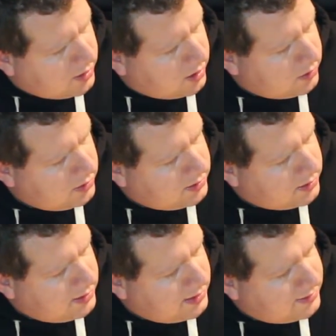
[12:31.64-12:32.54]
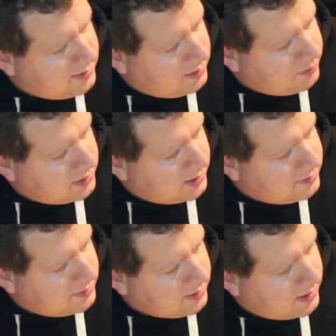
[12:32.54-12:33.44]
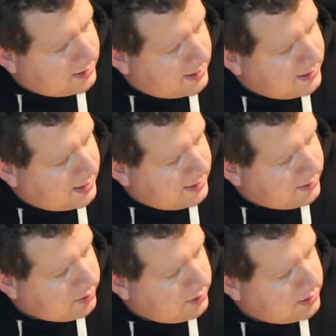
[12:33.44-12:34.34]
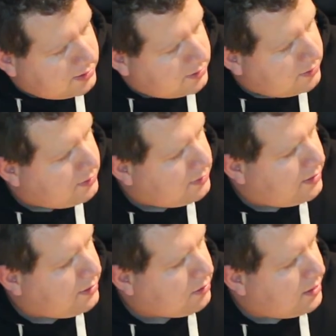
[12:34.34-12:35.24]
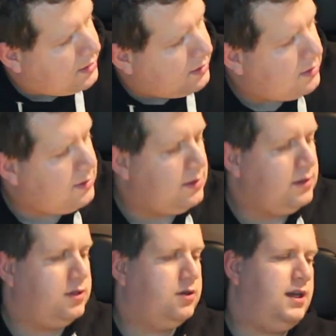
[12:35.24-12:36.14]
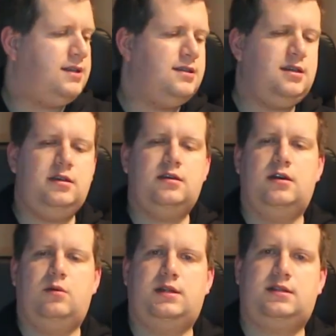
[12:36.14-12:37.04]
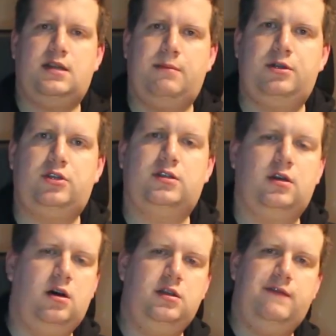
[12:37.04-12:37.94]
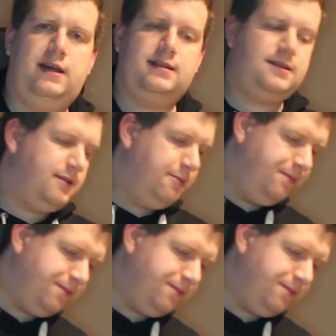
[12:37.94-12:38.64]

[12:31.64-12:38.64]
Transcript: now it hits the limit, I think, at 88 degrees centigrade. So let's see what the temperatures are on the vents.